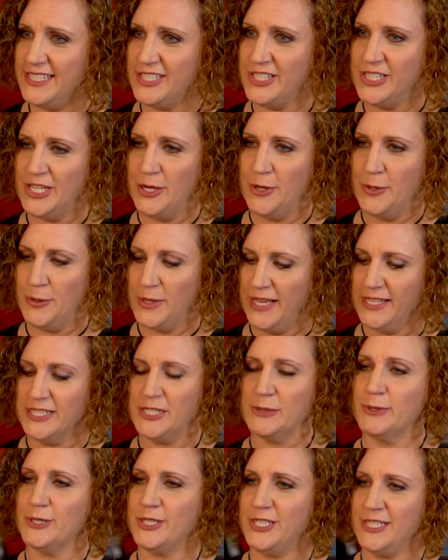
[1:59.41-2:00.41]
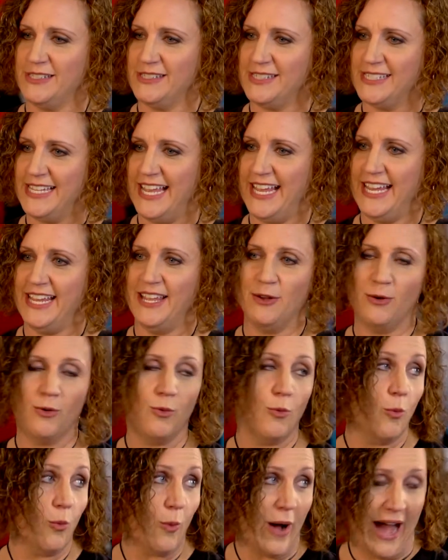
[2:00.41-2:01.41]
the show, customers just say,
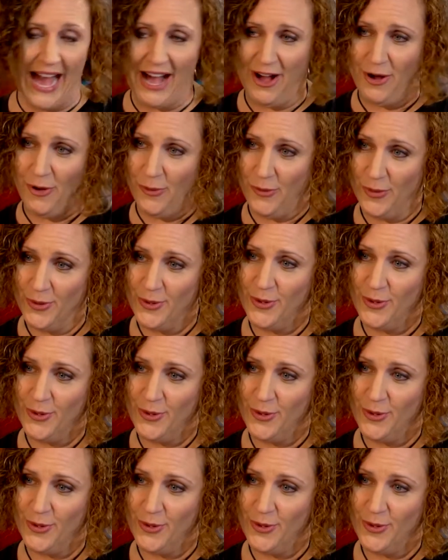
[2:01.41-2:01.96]
wow.